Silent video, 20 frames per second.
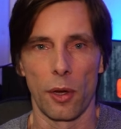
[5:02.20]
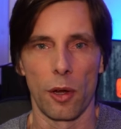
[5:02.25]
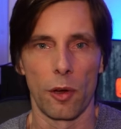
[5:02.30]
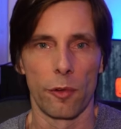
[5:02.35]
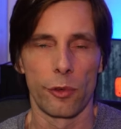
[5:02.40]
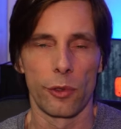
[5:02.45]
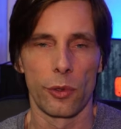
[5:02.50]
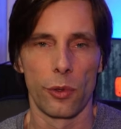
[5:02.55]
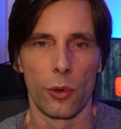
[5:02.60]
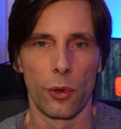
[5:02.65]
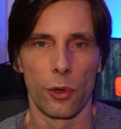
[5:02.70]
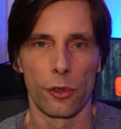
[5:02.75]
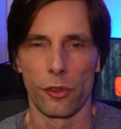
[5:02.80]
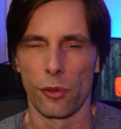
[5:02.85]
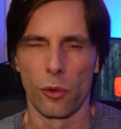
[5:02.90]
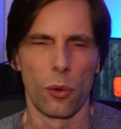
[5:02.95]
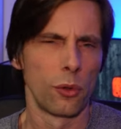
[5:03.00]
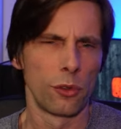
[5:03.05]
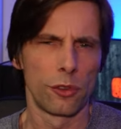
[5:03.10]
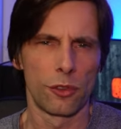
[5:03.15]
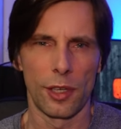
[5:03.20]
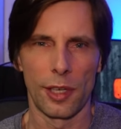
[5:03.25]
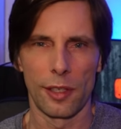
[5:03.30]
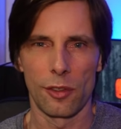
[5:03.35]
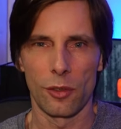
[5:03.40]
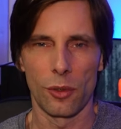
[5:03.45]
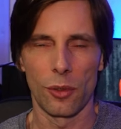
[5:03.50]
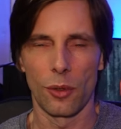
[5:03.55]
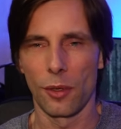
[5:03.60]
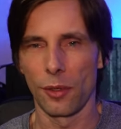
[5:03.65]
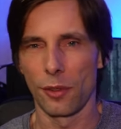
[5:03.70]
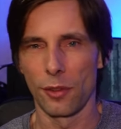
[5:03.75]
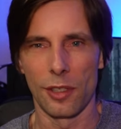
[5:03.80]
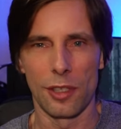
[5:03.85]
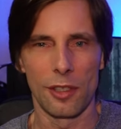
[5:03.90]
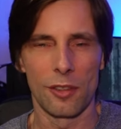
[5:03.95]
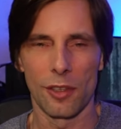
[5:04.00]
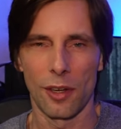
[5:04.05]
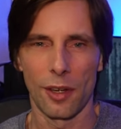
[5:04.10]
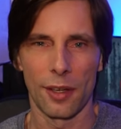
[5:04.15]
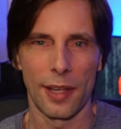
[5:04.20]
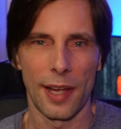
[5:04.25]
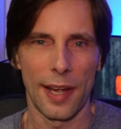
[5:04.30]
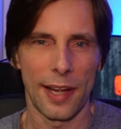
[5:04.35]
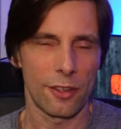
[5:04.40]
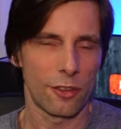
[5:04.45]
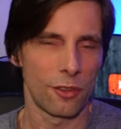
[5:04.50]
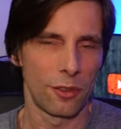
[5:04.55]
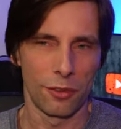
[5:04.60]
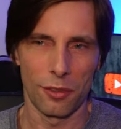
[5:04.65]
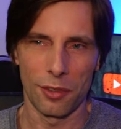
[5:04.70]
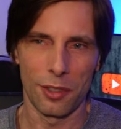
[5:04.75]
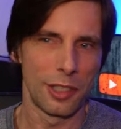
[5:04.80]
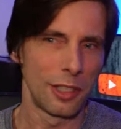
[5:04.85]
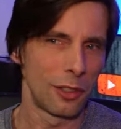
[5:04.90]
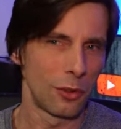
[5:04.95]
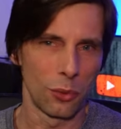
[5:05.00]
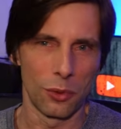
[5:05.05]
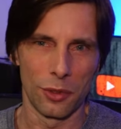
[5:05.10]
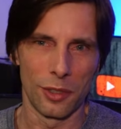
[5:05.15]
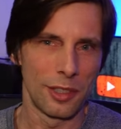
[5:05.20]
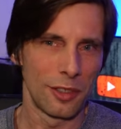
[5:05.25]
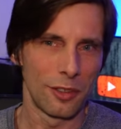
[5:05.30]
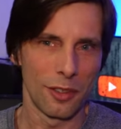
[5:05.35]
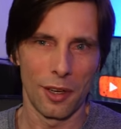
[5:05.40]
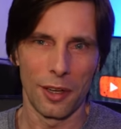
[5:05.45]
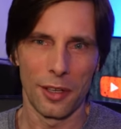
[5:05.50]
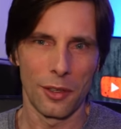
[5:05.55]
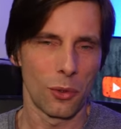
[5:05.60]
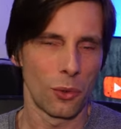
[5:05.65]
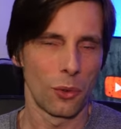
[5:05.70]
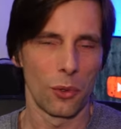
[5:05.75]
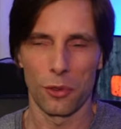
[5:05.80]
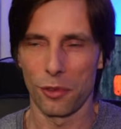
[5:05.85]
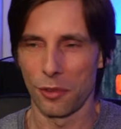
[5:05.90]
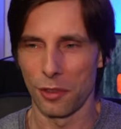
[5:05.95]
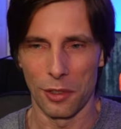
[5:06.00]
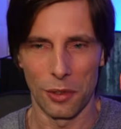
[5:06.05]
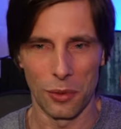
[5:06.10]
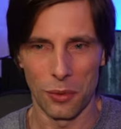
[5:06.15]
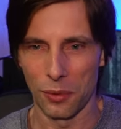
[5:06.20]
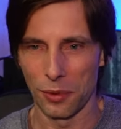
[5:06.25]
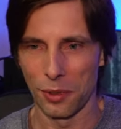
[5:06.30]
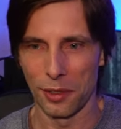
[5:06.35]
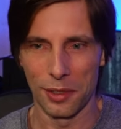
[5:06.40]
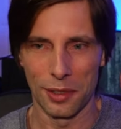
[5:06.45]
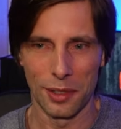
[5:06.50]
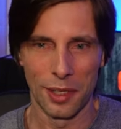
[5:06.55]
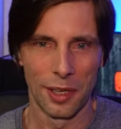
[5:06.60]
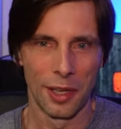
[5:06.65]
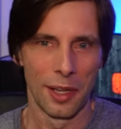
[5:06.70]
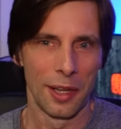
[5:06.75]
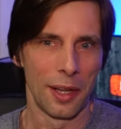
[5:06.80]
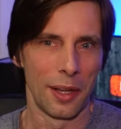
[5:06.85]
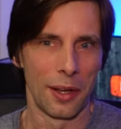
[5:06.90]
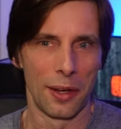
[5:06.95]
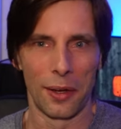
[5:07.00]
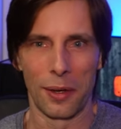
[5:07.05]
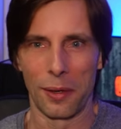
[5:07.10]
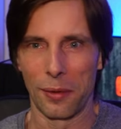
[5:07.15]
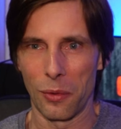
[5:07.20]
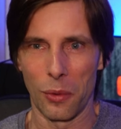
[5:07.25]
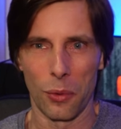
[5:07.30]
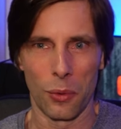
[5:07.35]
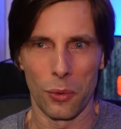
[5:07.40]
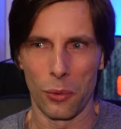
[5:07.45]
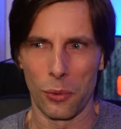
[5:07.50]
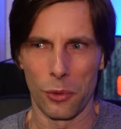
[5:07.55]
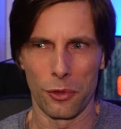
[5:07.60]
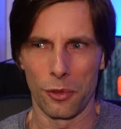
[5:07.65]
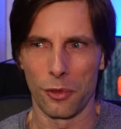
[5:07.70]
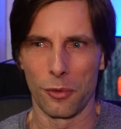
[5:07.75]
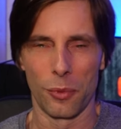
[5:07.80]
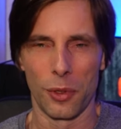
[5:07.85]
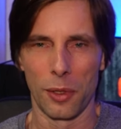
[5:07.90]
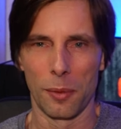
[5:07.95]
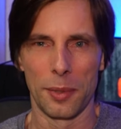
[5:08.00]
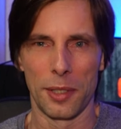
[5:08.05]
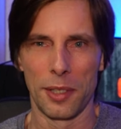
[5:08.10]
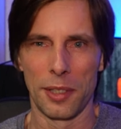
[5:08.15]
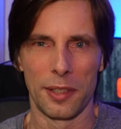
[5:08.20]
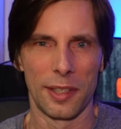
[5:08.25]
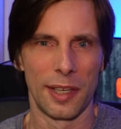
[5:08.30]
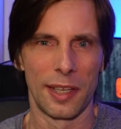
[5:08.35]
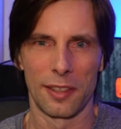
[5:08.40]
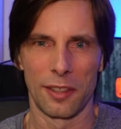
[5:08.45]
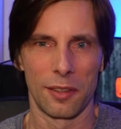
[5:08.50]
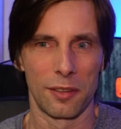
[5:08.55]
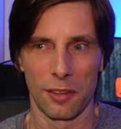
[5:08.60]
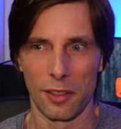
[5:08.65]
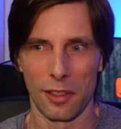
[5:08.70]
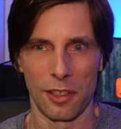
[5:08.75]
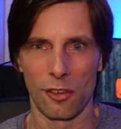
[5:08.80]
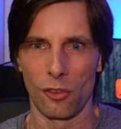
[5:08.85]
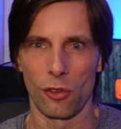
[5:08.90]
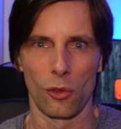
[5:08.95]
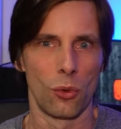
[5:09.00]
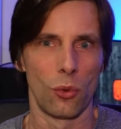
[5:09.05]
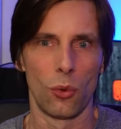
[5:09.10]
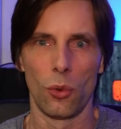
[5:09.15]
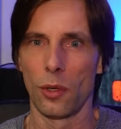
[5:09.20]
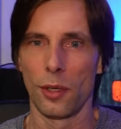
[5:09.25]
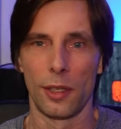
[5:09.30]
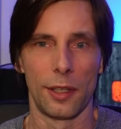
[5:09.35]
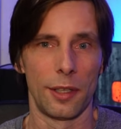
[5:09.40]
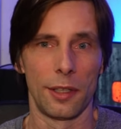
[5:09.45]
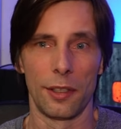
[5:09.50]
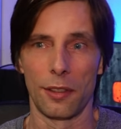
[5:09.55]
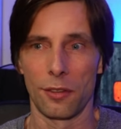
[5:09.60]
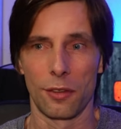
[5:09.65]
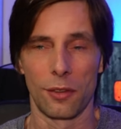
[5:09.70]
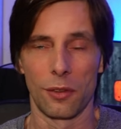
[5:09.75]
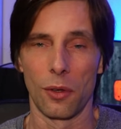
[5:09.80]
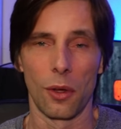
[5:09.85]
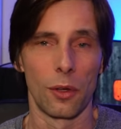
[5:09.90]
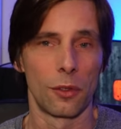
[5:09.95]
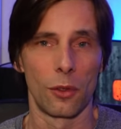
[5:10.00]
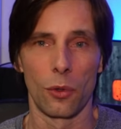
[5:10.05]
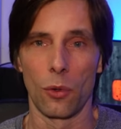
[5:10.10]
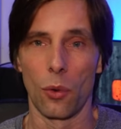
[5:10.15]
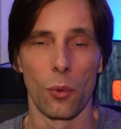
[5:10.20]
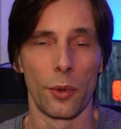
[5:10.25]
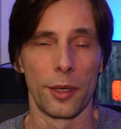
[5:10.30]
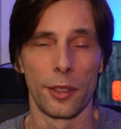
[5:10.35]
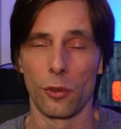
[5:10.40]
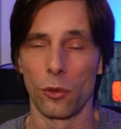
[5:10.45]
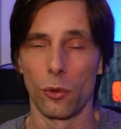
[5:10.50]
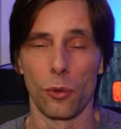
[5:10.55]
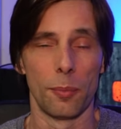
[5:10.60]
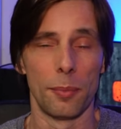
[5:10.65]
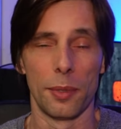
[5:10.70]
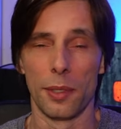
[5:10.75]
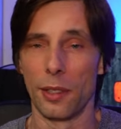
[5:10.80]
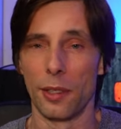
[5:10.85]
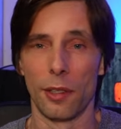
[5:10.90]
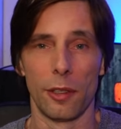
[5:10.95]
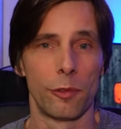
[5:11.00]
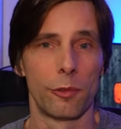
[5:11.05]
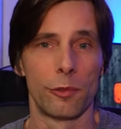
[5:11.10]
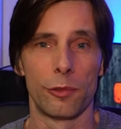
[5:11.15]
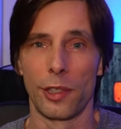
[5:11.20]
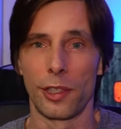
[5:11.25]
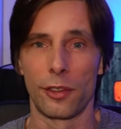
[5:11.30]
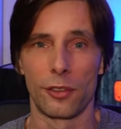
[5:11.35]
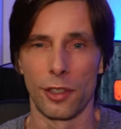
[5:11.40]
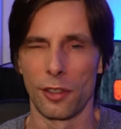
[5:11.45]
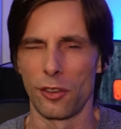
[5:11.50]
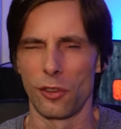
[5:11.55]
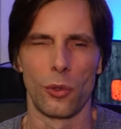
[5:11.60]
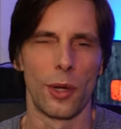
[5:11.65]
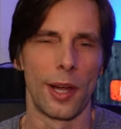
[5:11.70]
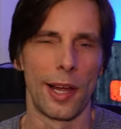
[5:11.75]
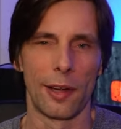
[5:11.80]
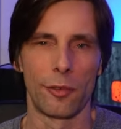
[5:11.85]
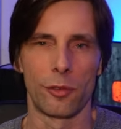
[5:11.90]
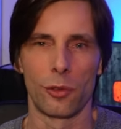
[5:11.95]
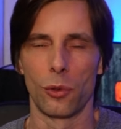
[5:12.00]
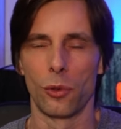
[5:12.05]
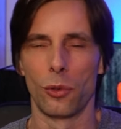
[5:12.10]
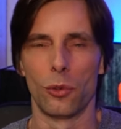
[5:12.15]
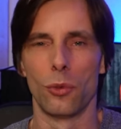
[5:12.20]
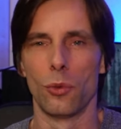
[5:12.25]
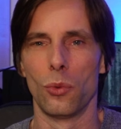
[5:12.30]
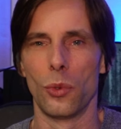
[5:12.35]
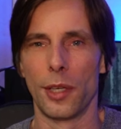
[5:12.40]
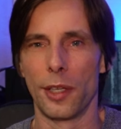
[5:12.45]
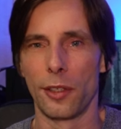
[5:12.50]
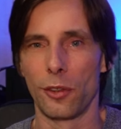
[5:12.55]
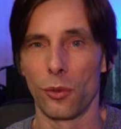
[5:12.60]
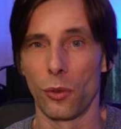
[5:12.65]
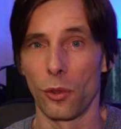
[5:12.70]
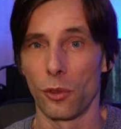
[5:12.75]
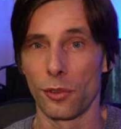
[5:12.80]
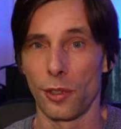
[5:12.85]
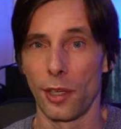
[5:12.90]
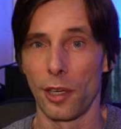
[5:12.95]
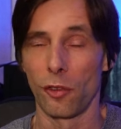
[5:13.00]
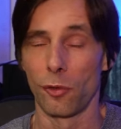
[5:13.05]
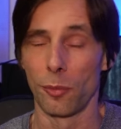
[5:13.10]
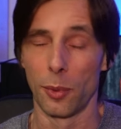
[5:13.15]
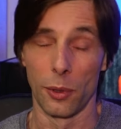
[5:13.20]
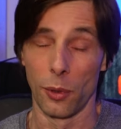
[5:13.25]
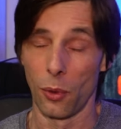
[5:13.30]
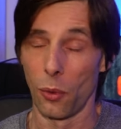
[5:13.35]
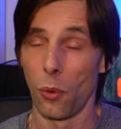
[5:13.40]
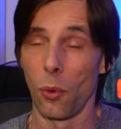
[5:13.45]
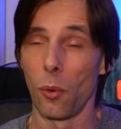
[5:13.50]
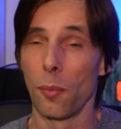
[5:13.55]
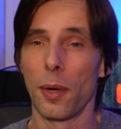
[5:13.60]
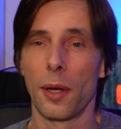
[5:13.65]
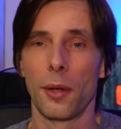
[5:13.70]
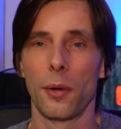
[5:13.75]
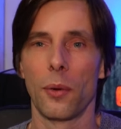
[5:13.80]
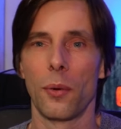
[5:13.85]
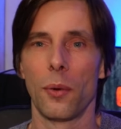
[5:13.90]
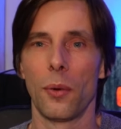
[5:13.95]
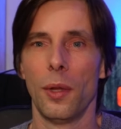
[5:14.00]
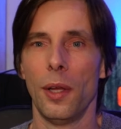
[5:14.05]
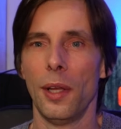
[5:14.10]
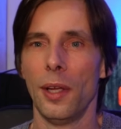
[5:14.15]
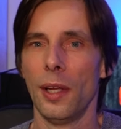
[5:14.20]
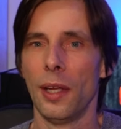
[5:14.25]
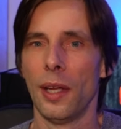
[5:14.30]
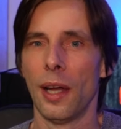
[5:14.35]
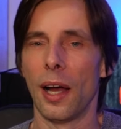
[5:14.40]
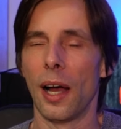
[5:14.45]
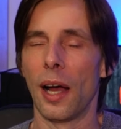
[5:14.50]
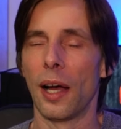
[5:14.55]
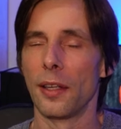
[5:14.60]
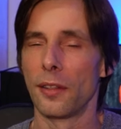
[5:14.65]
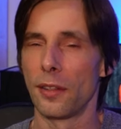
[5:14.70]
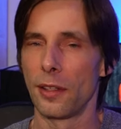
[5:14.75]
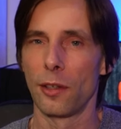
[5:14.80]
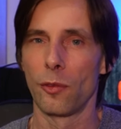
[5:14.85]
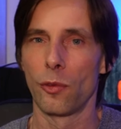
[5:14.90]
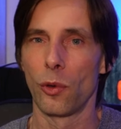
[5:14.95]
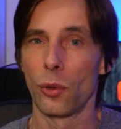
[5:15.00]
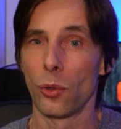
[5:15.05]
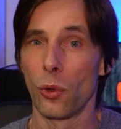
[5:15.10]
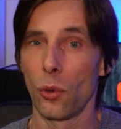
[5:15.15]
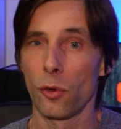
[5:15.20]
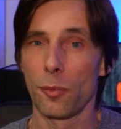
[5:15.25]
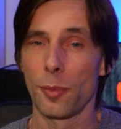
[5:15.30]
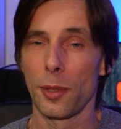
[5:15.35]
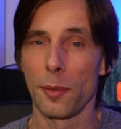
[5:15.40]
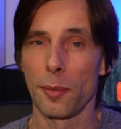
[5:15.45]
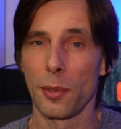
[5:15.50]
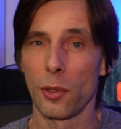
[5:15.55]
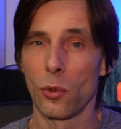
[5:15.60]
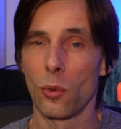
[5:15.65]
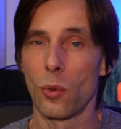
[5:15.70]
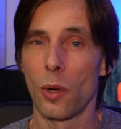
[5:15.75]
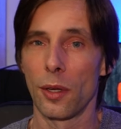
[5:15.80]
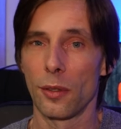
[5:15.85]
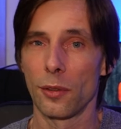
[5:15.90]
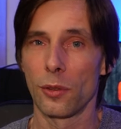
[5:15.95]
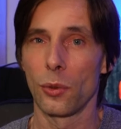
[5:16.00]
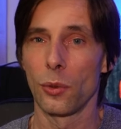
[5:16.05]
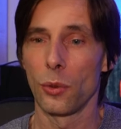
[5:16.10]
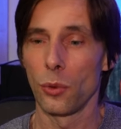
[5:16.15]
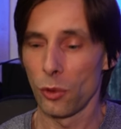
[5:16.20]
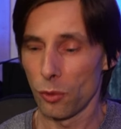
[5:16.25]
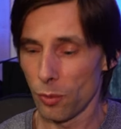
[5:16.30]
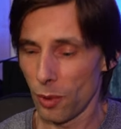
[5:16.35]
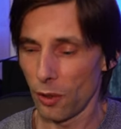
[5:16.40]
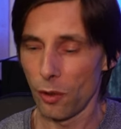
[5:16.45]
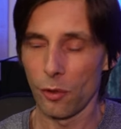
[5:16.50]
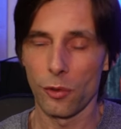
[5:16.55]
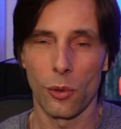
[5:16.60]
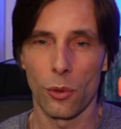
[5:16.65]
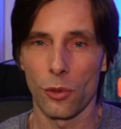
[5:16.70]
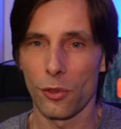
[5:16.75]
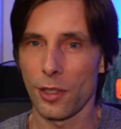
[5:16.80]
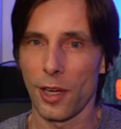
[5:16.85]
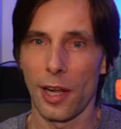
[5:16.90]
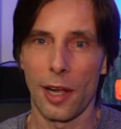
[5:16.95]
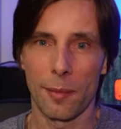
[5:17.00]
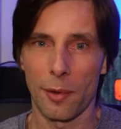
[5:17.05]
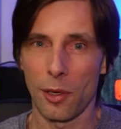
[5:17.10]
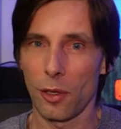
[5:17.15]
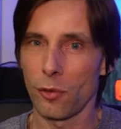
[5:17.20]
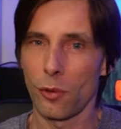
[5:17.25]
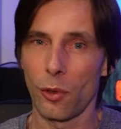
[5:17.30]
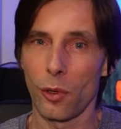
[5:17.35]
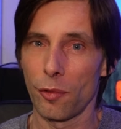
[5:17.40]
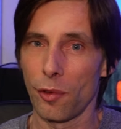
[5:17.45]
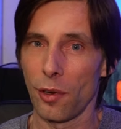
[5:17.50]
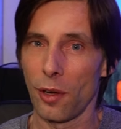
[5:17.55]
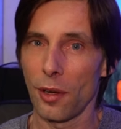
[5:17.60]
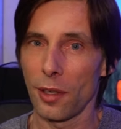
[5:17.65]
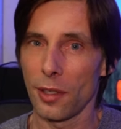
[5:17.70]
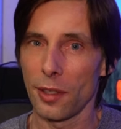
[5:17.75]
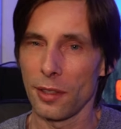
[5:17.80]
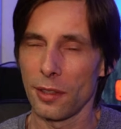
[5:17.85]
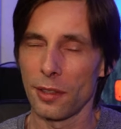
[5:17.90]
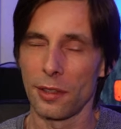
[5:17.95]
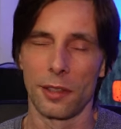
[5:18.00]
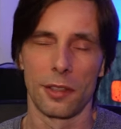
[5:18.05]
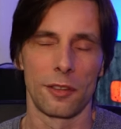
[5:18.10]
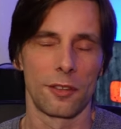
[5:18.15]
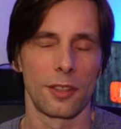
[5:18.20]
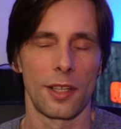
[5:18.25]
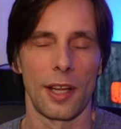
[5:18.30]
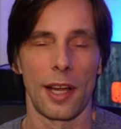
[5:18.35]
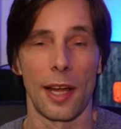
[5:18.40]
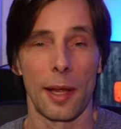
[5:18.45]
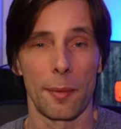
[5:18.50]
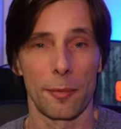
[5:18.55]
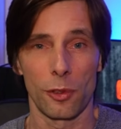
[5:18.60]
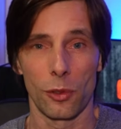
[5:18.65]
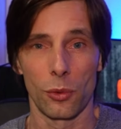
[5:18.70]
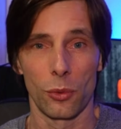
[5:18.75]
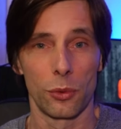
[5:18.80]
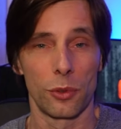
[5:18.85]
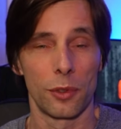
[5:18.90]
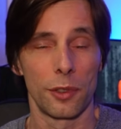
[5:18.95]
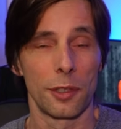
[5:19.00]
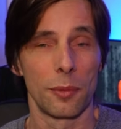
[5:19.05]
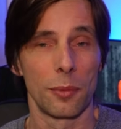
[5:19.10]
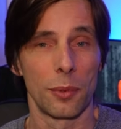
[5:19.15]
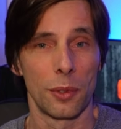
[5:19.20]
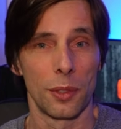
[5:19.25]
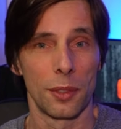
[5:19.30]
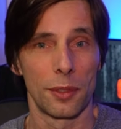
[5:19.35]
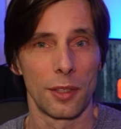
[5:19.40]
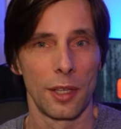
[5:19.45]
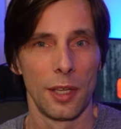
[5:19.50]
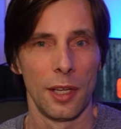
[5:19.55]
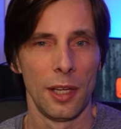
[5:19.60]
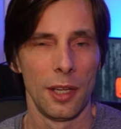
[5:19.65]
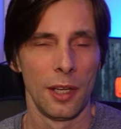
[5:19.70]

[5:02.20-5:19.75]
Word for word: of course don't send your DJI Action 3 to DJI cause the only uh, conclusion will be that the issue is not going to be fixed you have to do it yourself but all by all I think for those people who want to use one of those cameras for vlogging, it's absolutely worth.